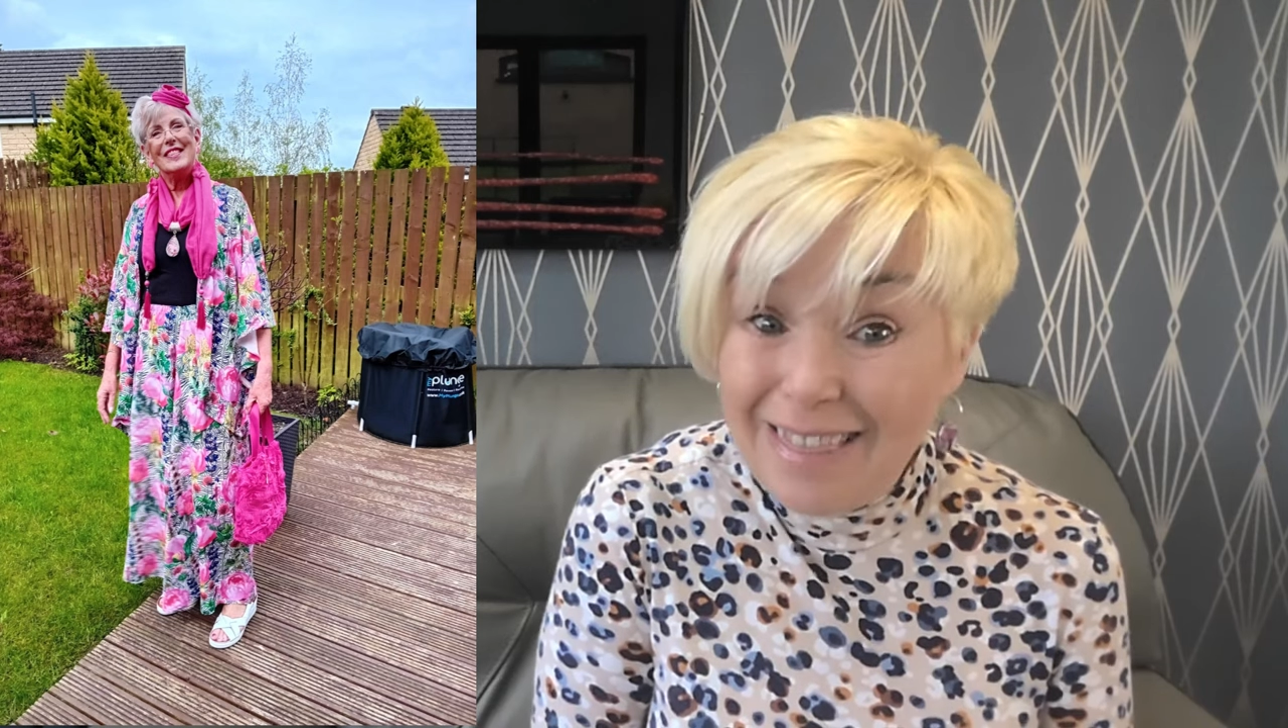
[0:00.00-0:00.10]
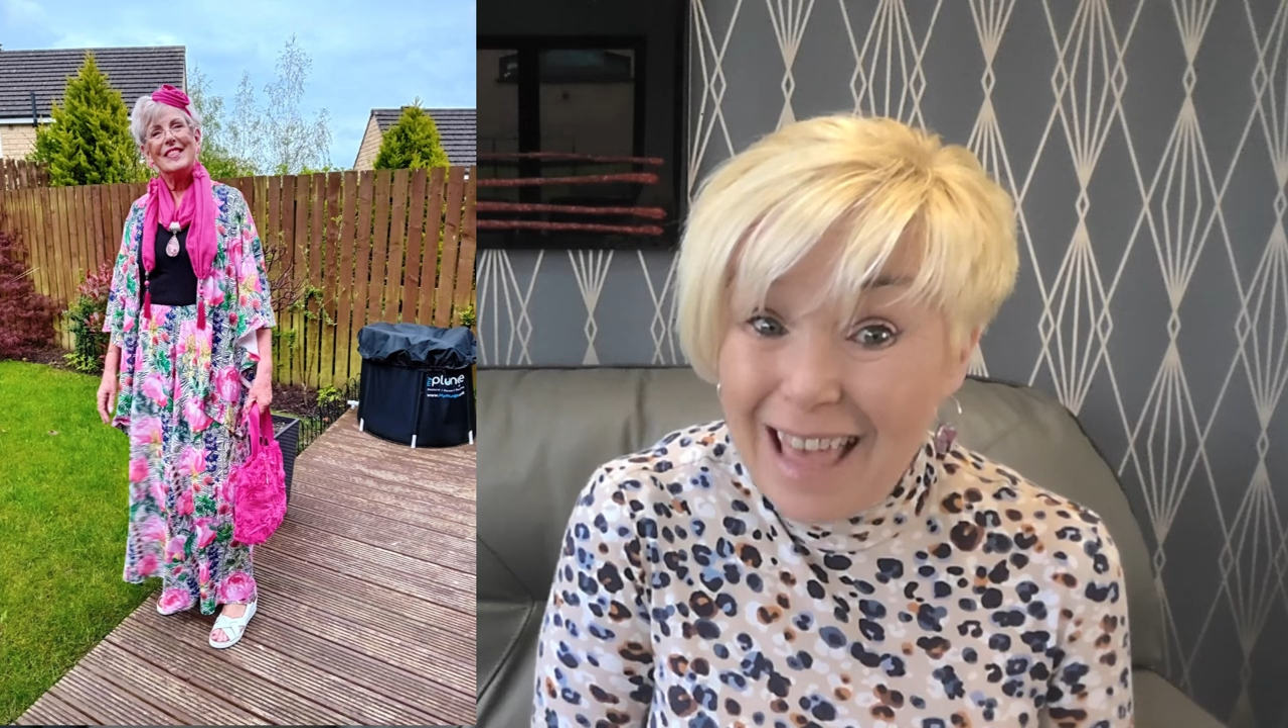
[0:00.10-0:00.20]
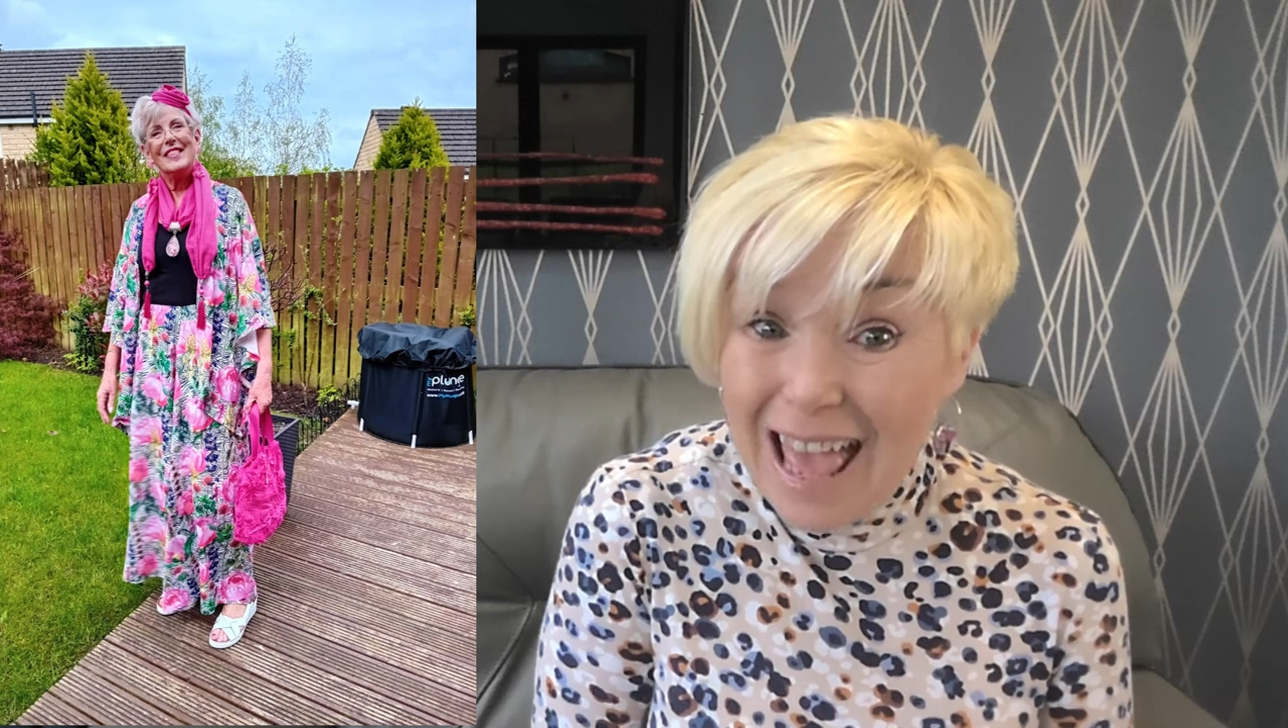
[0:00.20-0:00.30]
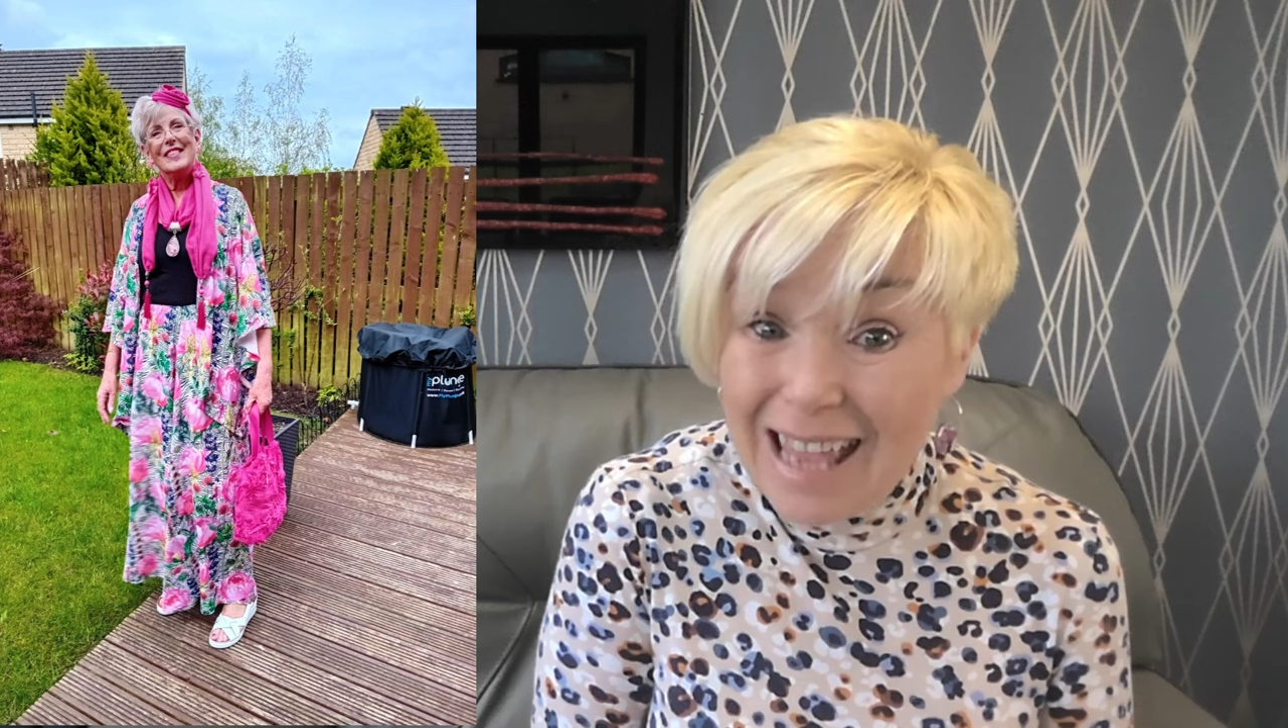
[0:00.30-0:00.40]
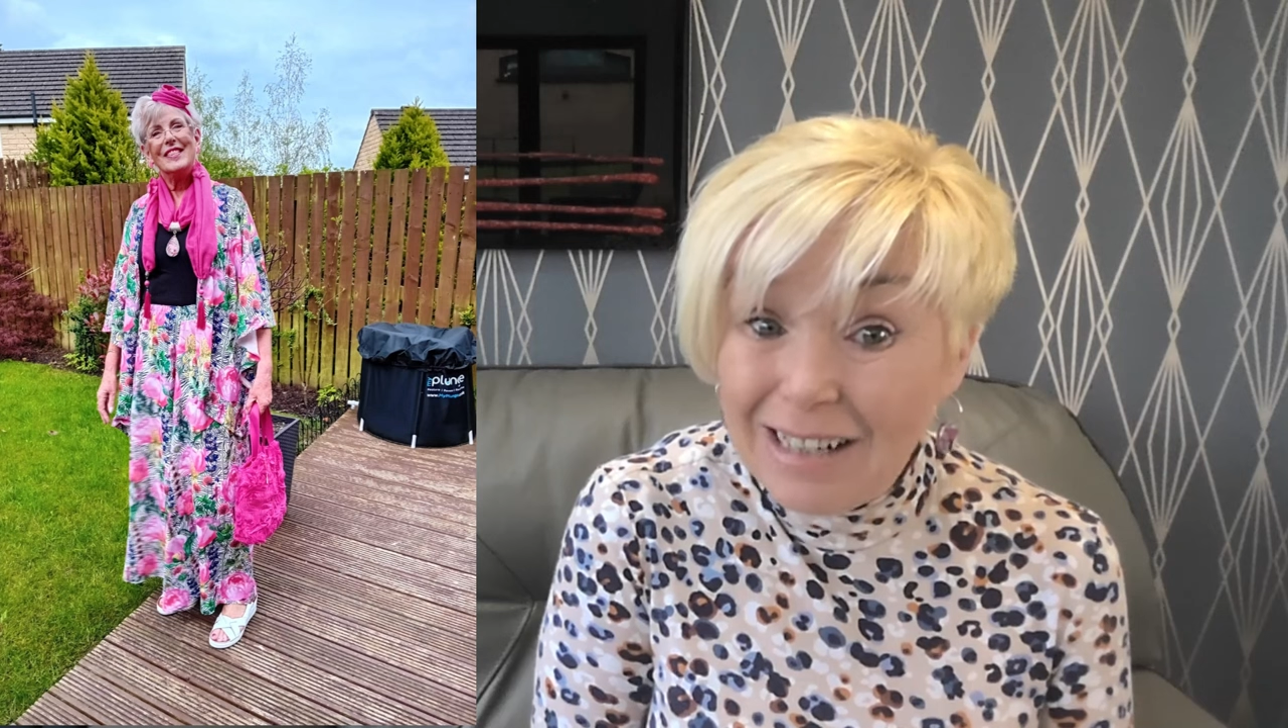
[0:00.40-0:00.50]

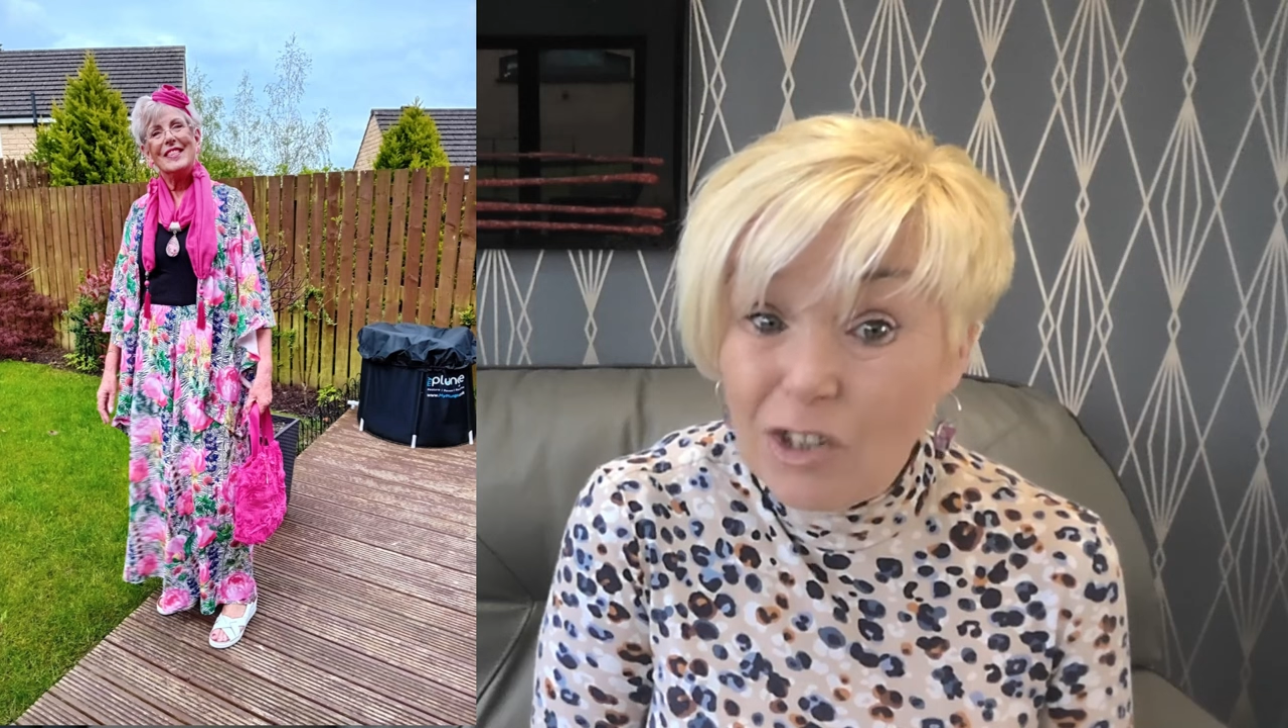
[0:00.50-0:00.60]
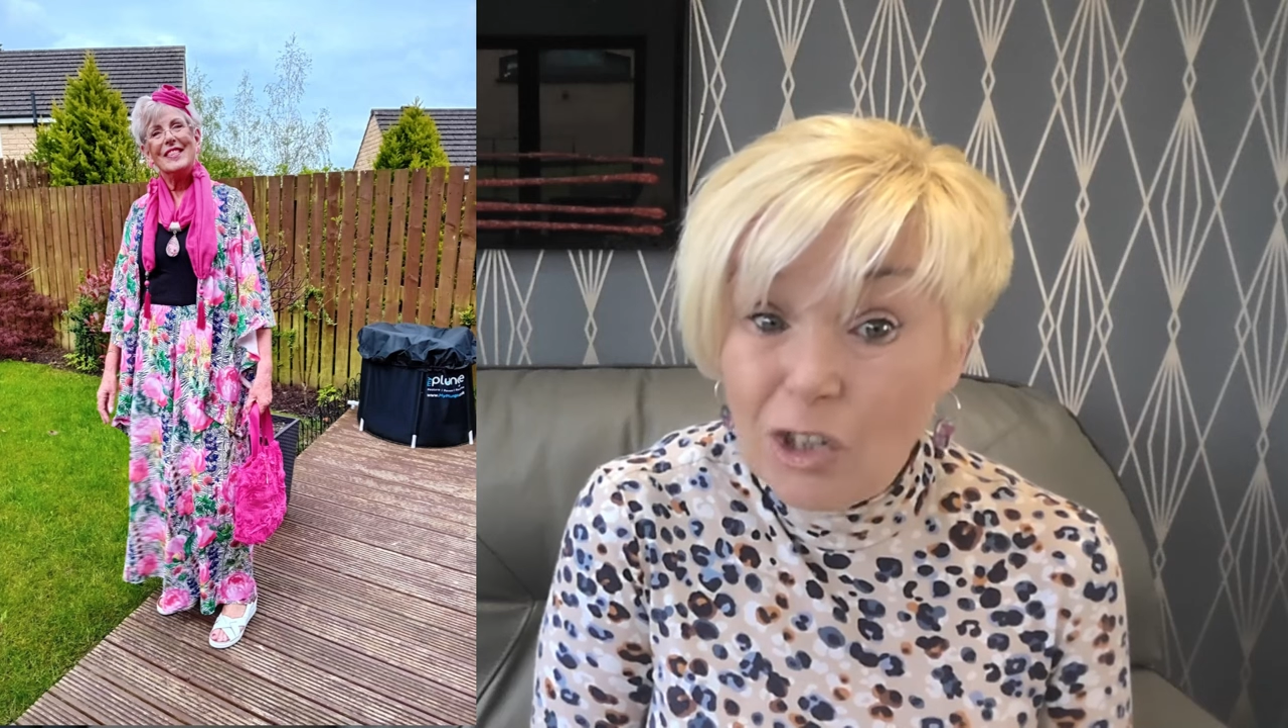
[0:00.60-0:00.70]
then